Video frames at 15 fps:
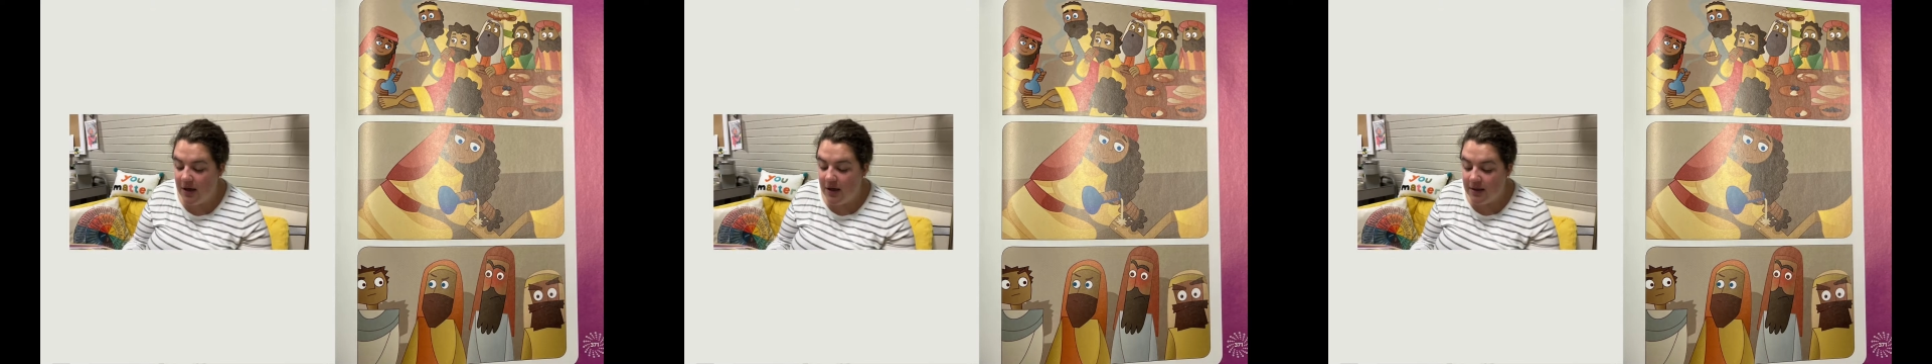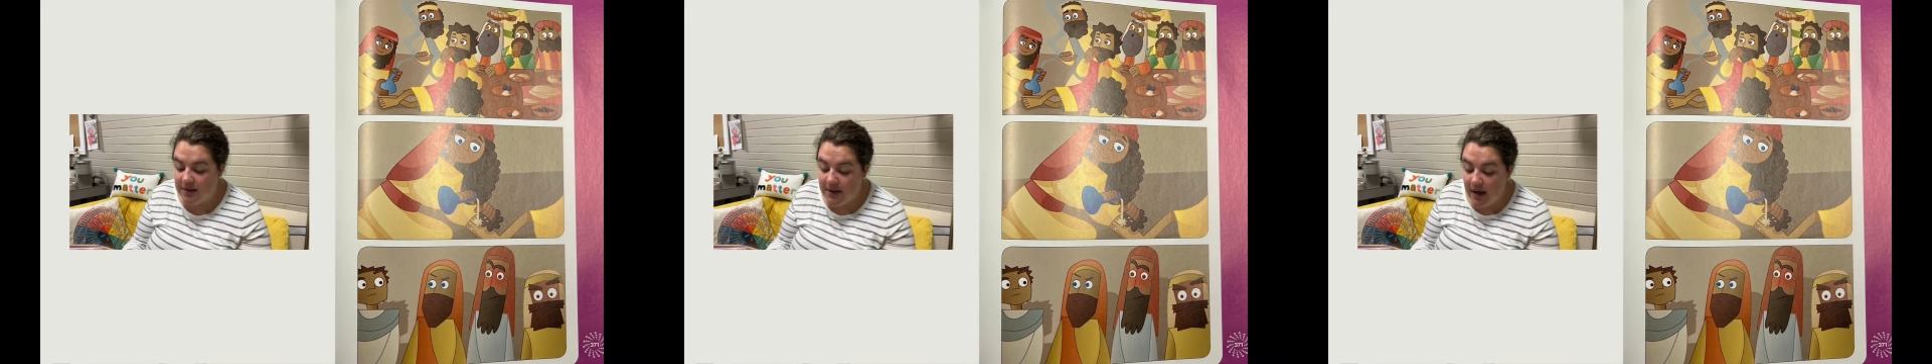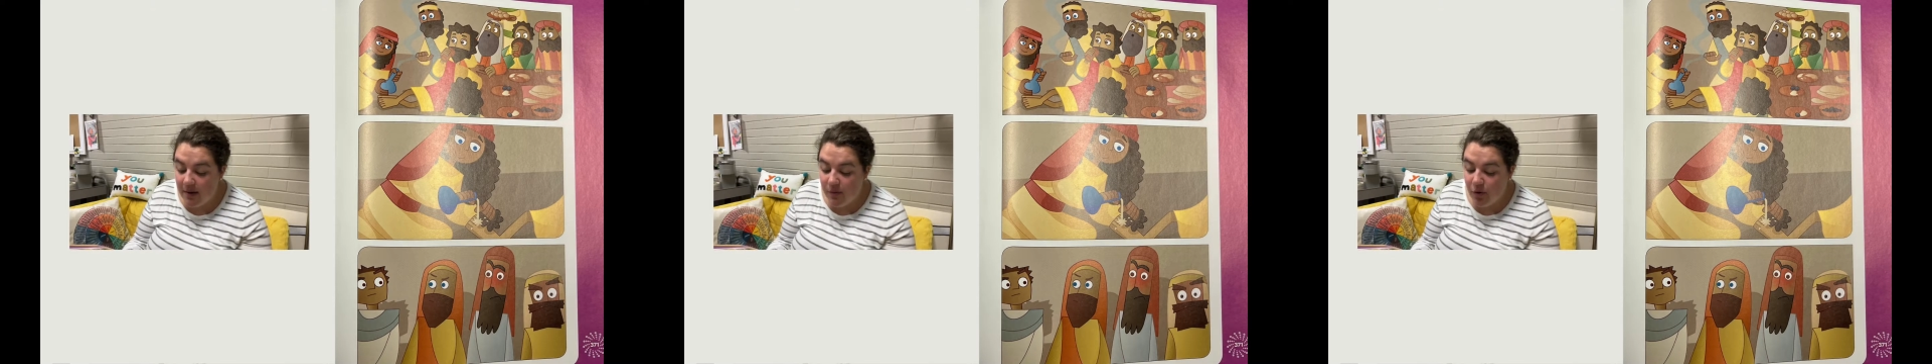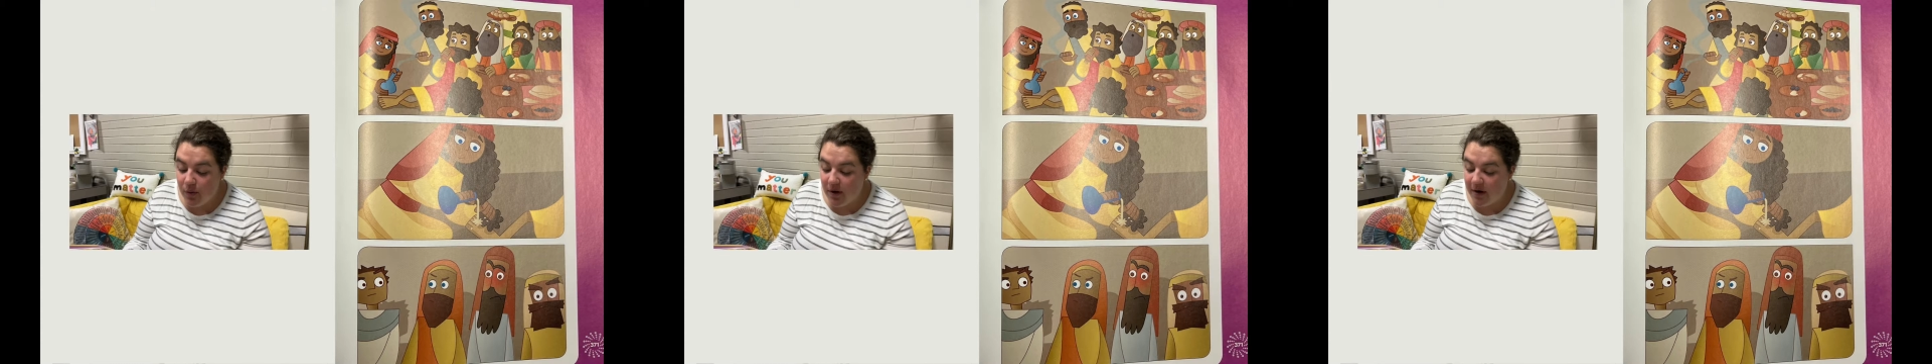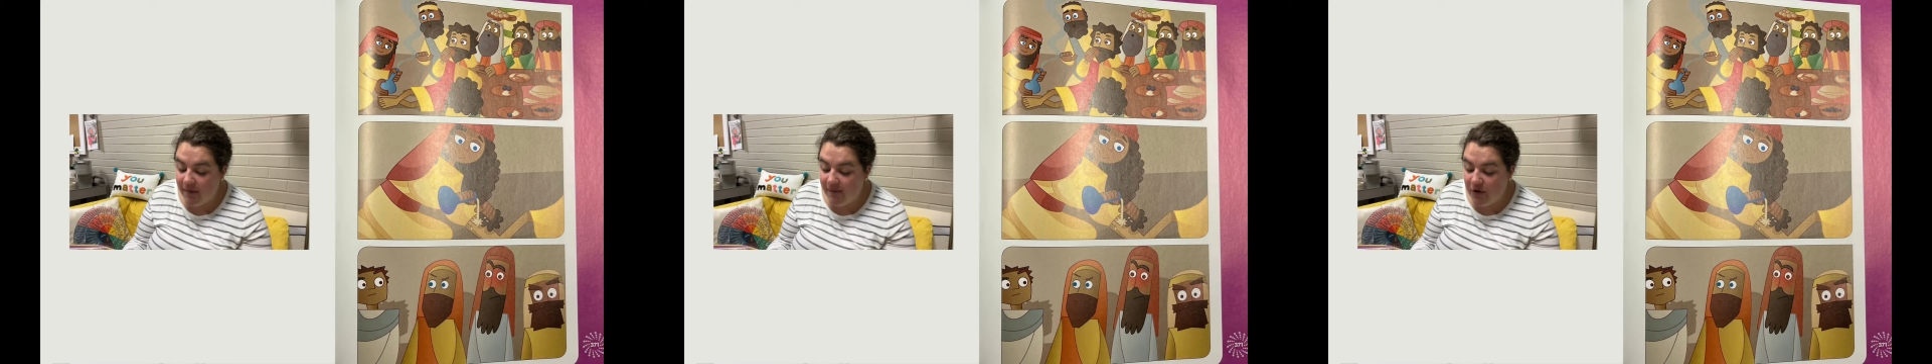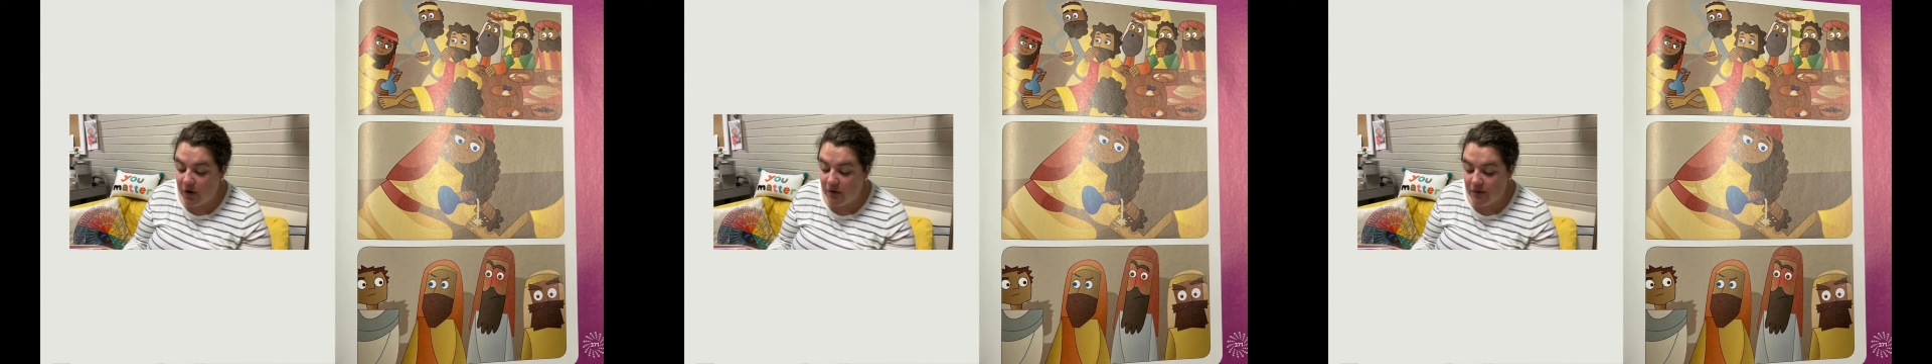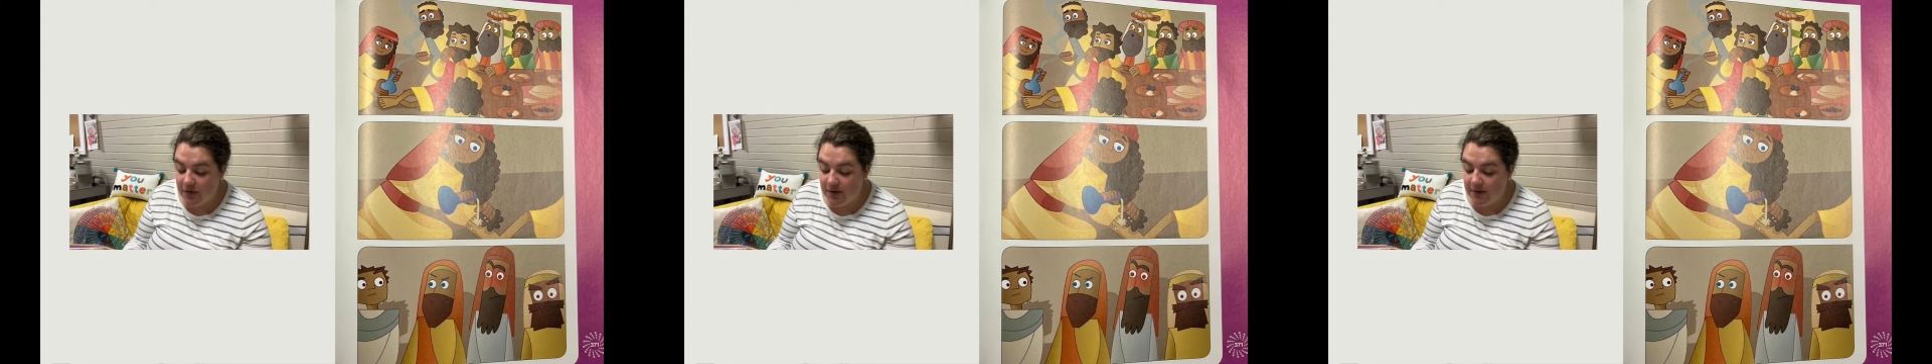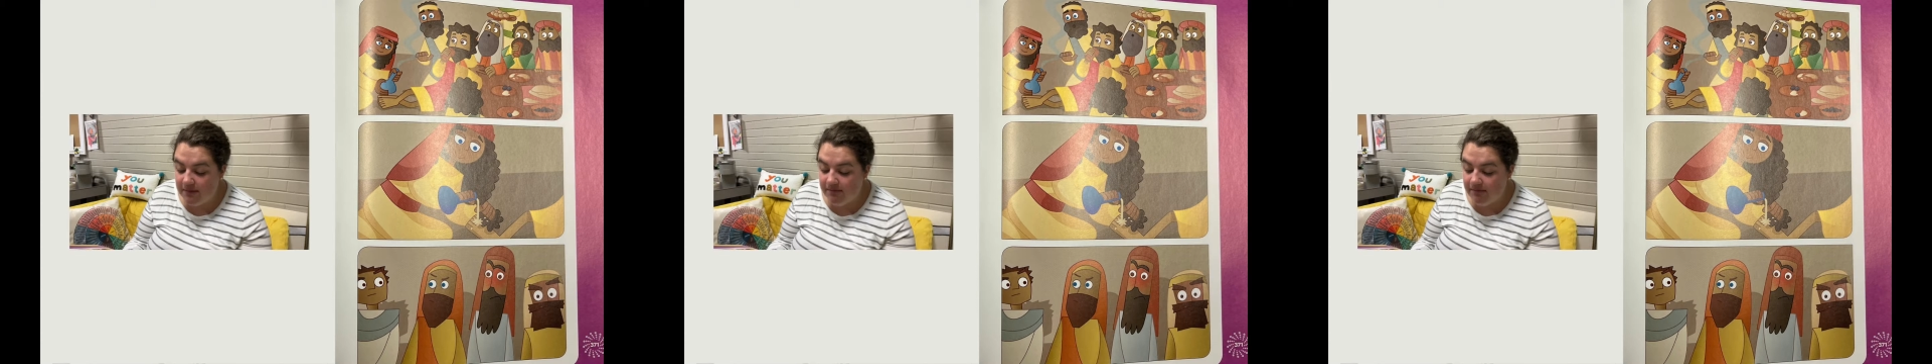Some were confused.